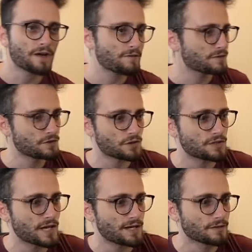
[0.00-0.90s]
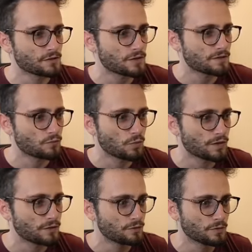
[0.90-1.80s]
five is just take it. Just, what
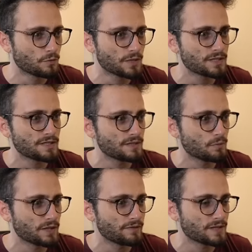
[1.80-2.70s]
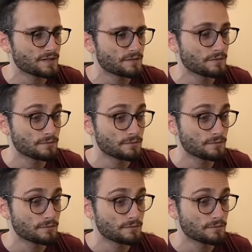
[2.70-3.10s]
are you do? What is, what even is...